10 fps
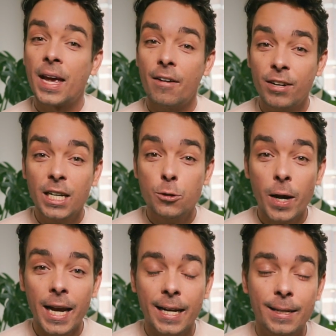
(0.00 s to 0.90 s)
Have a nice
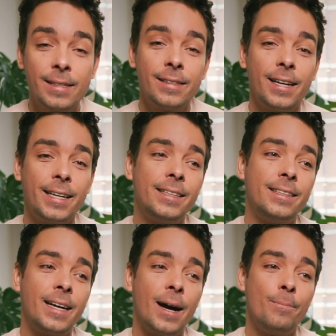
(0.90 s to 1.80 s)
week
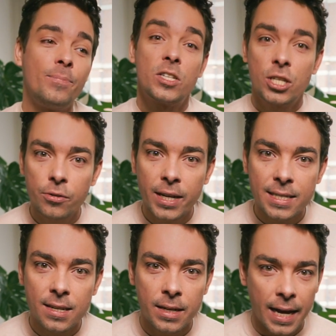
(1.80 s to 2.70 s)
and see you
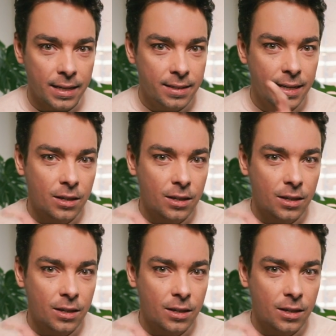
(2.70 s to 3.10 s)
next Sunday, 10